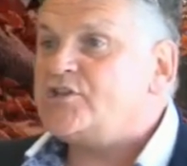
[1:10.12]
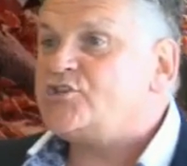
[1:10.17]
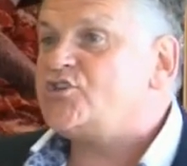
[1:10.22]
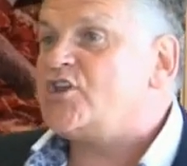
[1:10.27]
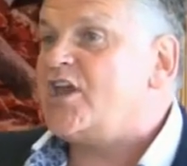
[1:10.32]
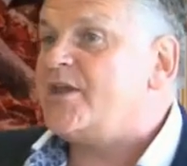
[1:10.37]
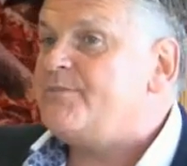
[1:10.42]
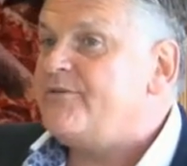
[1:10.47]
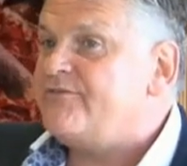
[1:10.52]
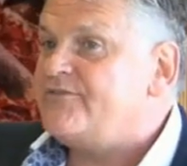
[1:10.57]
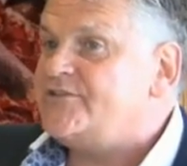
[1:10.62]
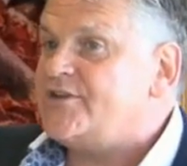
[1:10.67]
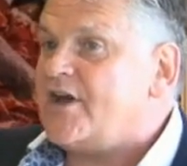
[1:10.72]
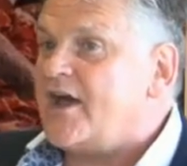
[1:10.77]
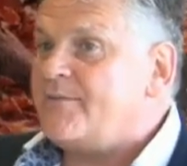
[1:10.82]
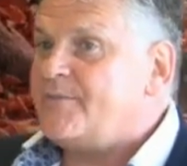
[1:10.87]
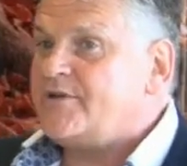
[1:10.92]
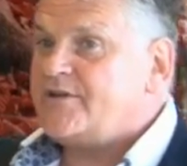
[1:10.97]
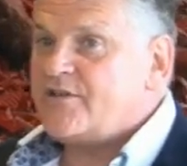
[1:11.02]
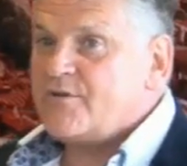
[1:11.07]
shape of a
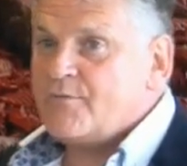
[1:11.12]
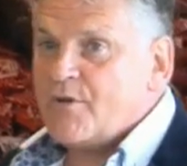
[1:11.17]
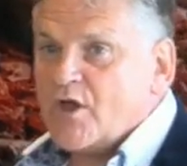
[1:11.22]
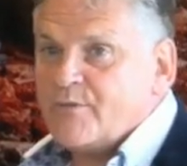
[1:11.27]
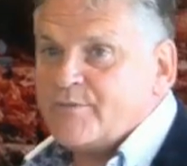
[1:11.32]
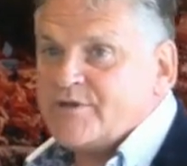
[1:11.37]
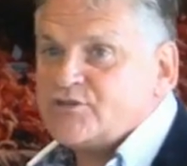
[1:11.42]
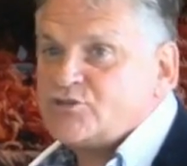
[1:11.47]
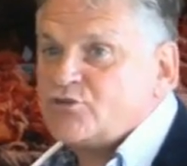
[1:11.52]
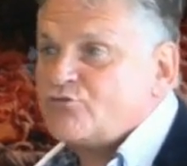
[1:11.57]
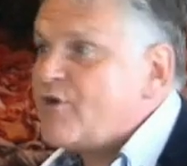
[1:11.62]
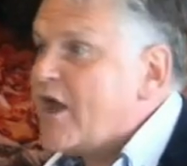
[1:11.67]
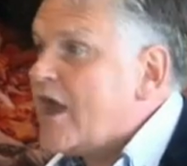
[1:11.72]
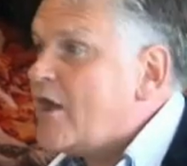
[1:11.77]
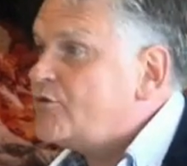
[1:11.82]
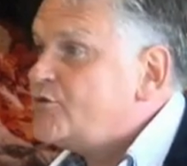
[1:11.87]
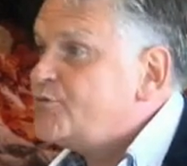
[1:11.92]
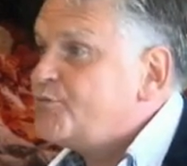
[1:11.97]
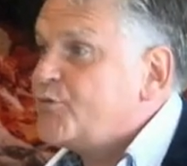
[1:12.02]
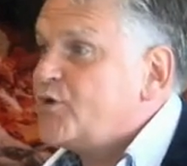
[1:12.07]
diamond at the moment is a
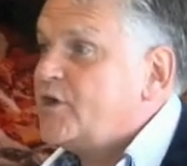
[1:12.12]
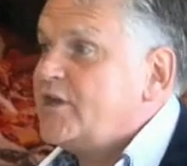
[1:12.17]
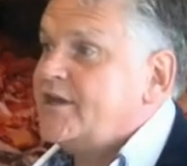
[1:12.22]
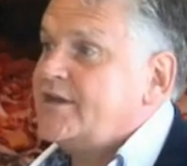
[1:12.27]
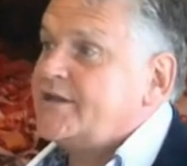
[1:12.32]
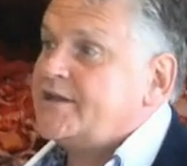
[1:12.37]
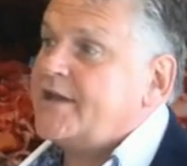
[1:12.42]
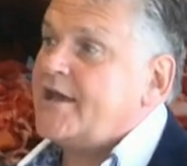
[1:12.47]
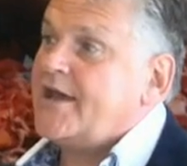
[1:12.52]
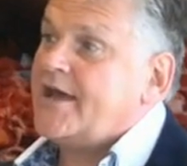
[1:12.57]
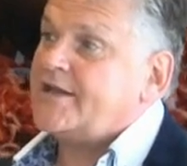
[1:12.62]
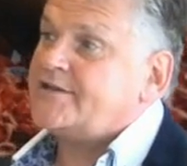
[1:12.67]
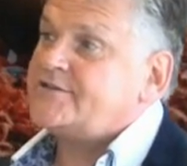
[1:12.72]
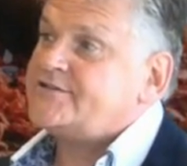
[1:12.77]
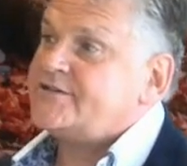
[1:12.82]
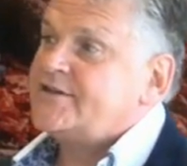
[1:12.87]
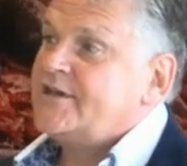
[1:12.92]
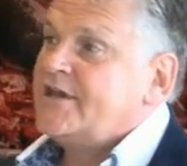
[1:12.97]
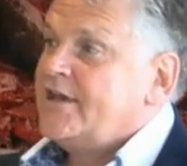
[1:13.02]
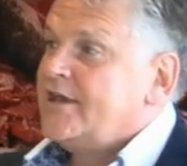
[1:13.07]
round, brilliant
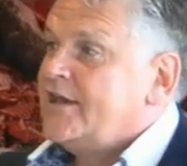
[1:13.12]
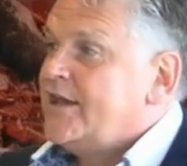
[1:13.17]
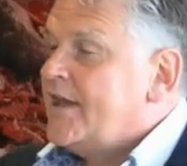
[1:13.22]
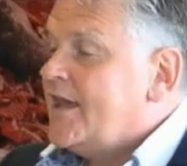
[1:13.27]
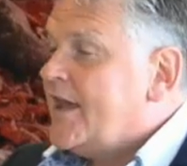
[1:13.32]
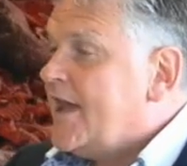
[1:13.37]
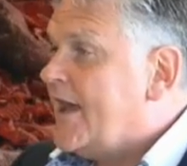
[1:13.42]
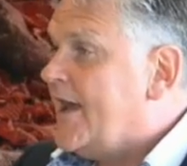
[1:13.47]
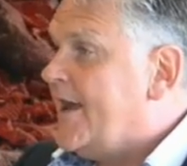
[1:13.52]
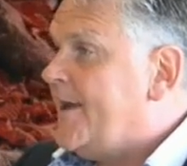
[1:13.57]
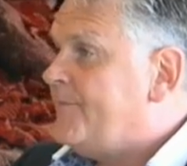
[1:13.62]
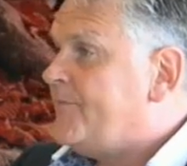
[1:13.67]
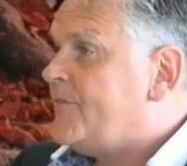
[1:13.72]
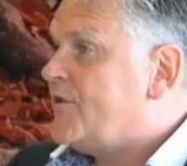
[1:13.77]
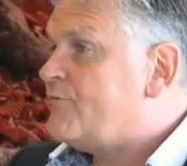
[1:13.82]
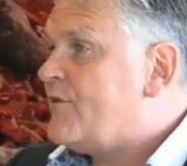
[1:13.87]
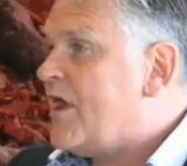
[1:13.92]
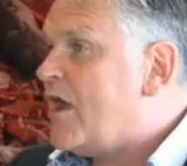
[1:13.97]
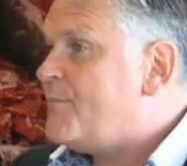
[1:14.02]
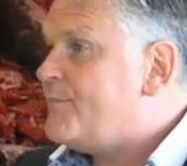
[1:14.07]
cut.
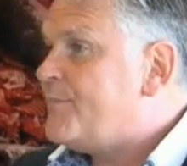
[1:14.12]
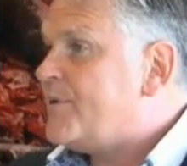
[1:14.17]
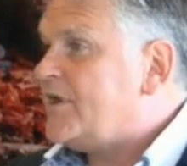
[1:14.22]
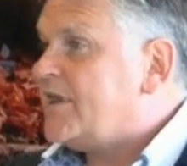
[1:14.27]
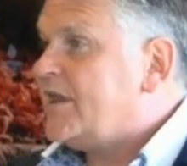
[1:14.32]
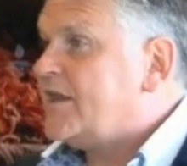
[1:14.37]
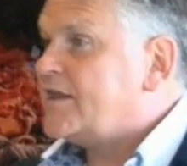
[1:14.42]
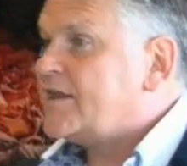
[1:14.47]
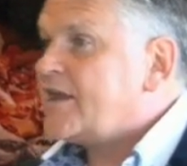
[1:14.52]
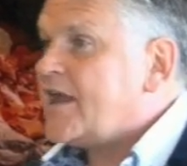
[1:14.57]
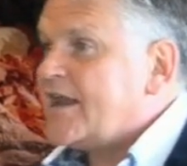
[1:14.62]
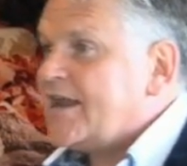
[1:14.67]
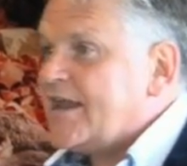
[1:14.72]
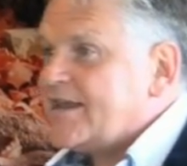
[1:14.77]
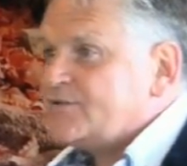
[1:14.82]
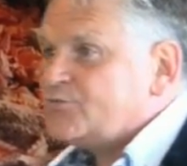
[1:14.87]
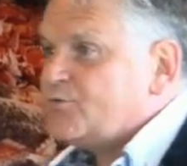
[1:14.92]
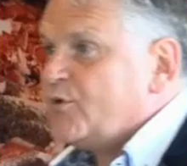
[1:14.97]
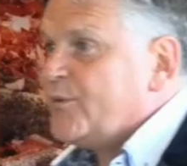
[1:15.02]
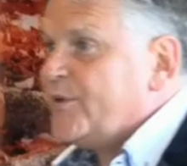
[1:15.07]
The round, brilliant cut
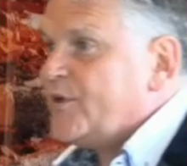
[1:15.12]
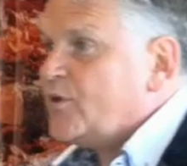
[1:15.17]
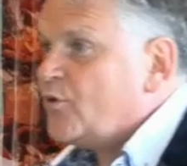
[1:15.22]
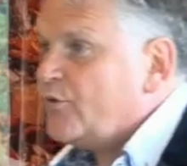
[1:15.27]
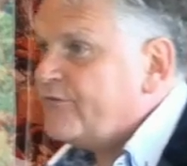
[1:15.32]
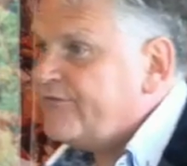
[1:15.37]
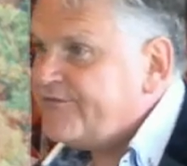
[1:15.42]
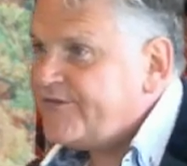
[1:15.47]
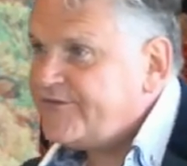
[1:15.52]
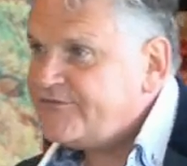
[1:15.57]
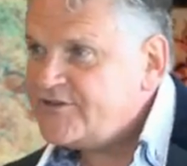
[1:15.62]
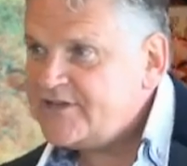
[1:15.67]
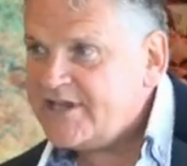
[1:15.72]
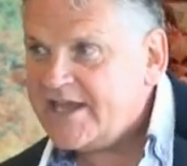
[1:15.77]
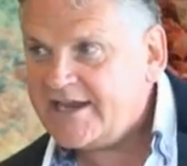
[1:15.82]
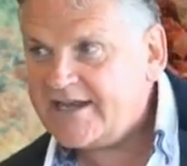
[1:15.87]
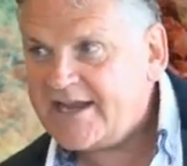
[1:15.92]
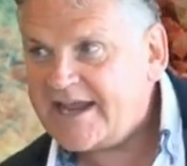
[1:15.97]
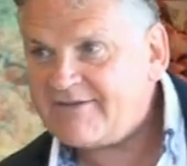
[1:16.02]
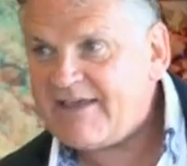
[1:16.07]
has what we call
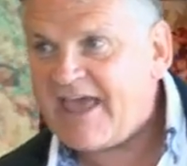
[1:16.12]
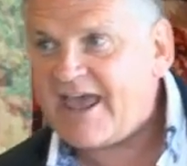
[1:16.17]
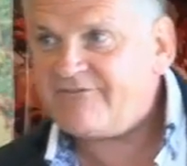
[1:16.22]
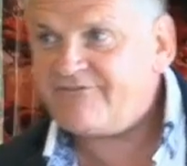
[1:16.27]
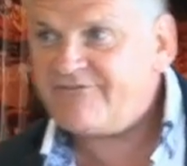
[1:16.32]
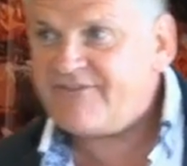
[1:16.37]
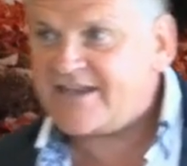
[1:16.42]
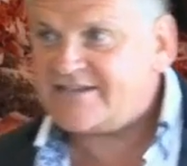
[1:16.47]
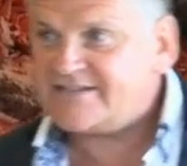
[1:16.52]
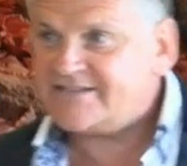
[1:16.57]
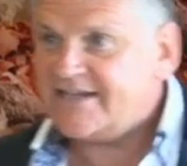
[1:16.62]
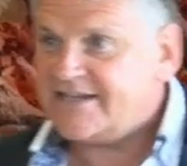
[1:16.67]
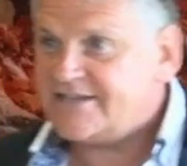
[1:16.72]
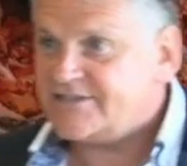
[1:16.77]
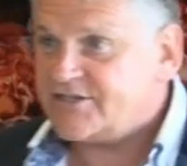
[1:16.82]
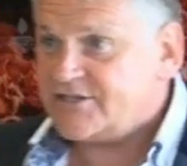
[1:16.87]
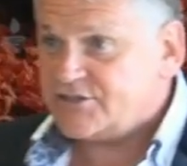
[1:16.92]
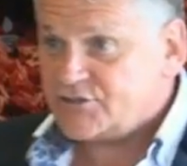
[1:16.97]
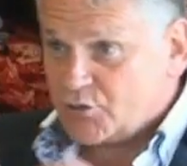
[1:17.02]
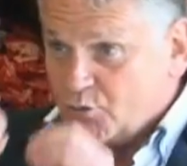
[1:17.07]
58
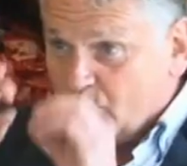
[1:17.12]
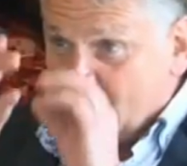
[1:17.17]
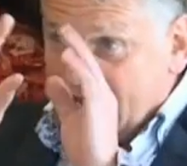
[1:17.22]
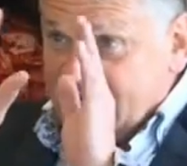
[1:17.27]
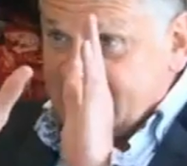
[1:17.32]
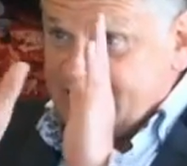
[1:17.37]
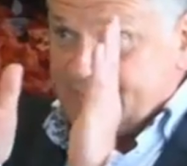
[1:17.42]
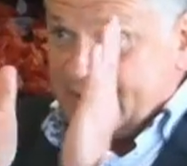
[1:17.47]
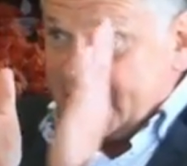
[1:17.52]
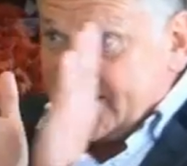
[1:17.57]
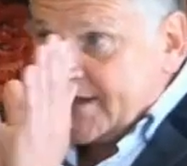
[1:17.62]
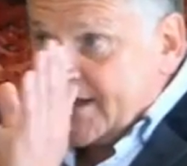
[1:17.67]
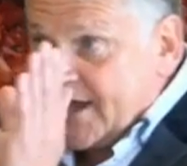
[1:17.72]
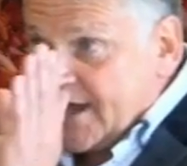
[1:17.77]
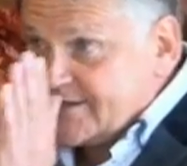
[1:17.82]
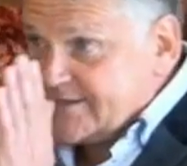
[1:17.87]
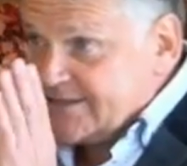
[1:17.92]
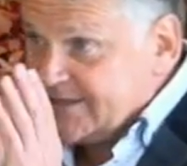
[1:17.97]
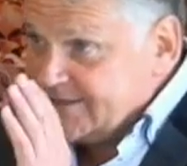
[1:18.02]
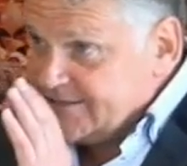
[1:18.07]
facets. It's the way it's been
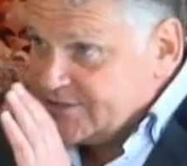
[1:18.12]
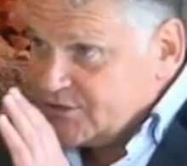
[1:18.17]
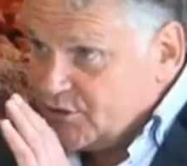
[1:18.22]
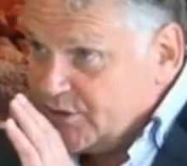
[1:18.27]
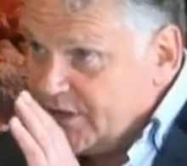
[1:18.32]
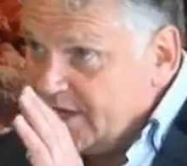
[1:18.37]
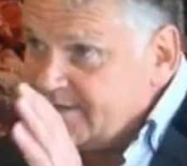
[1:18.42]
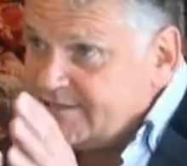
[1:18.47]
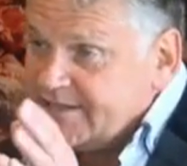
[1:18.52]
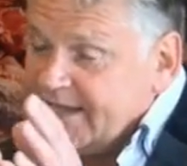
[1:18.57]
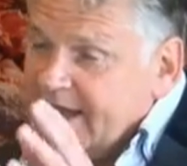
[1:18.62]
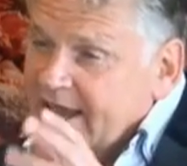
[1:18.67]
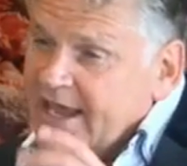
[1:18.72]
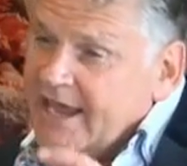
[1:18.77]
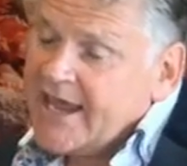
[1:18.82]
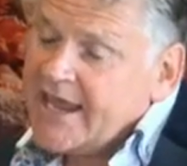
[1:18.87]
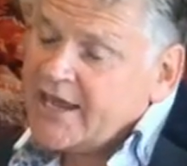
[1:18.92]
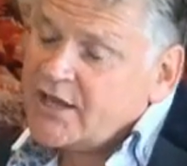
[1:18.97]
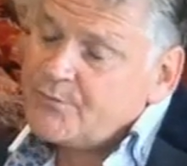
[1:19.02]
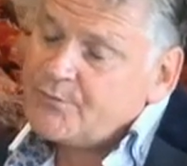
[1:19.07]
cut into it.
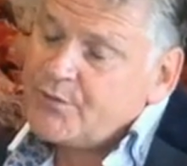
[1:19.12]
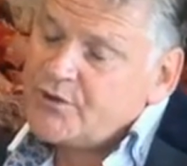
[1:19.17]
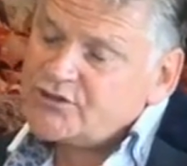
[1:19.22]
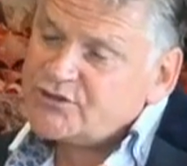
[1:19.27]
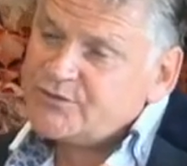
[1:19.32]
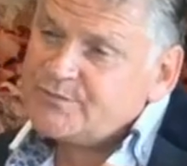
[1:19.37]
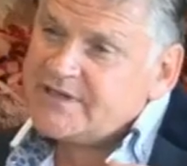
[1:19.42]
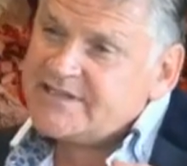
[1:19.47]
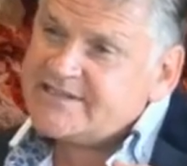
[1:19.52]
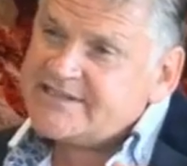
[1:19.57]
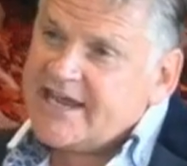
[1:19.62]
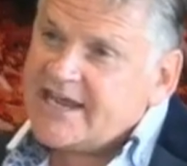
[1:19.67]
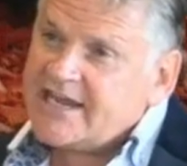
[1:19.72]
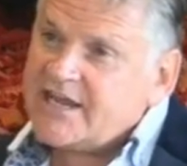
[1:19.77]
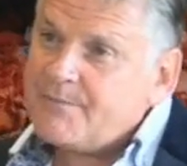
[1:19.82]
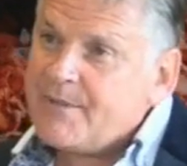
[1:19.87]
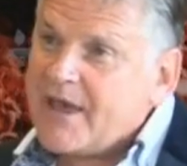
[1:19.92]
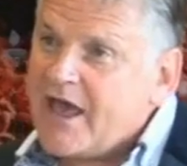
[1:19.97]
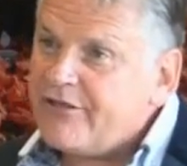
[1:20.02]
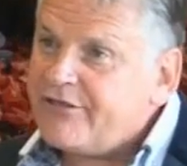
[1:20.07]
It could possibly take
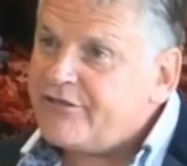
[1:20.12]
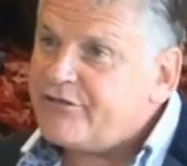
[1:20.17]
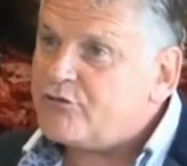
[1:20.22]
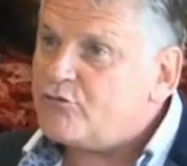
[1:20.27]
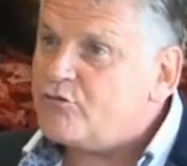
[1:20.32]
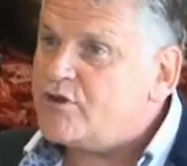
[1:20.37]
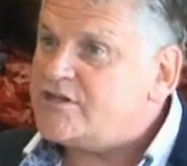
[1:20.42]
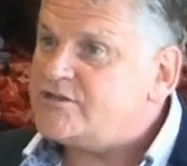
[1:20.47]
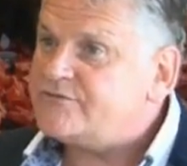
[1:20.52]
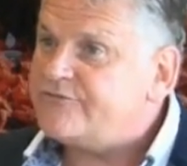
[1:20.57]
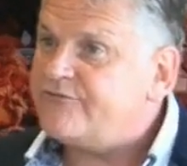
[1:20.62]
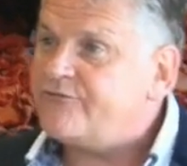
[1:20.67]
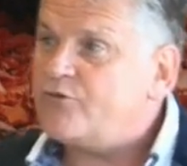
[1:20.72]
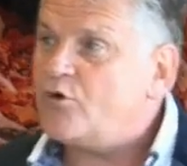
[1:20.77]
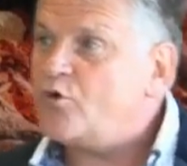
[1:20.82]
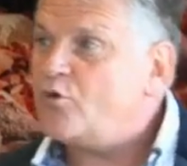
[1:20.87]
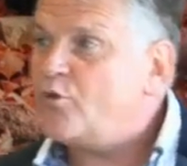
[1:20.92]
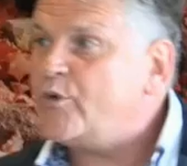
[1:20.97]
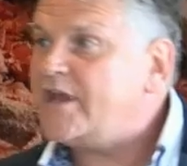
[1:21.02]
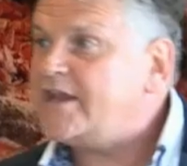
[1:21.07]
about 3 to
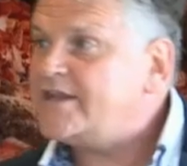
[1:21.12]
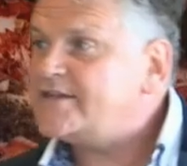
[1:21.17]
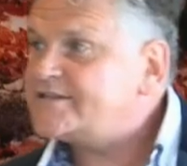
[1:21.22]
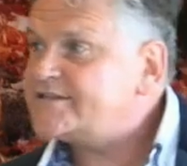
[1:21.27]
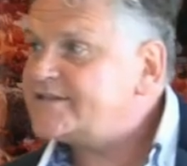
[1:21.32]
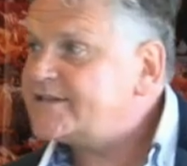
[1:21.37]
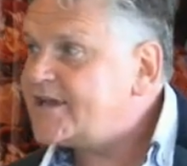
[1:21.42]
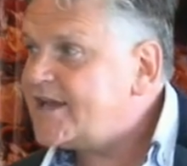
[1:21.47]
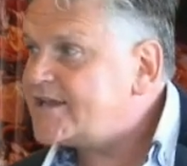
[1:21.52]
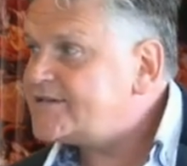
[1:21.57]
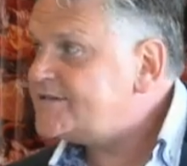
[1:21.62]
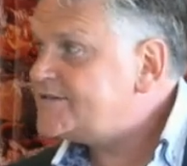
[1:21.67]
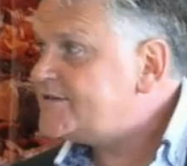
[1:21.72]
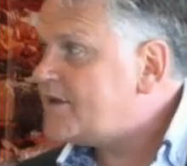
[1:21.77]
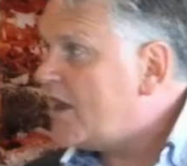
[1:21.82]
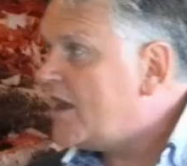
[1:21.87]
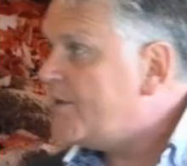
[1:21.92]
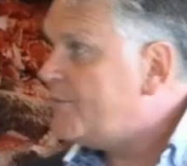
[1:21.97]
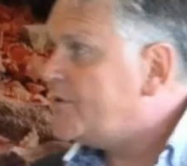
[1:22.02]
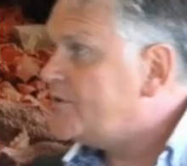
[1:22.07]
4 weeks to cut a
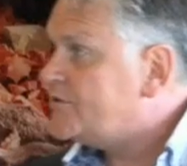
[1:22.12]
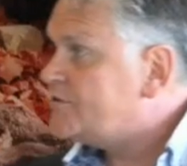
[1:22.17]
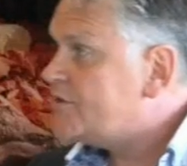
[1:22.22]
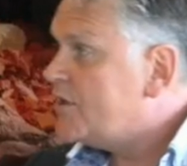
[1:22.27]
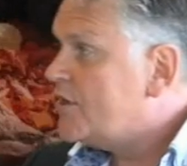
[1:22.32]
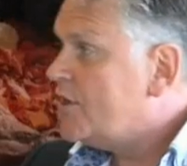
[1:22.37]
diamond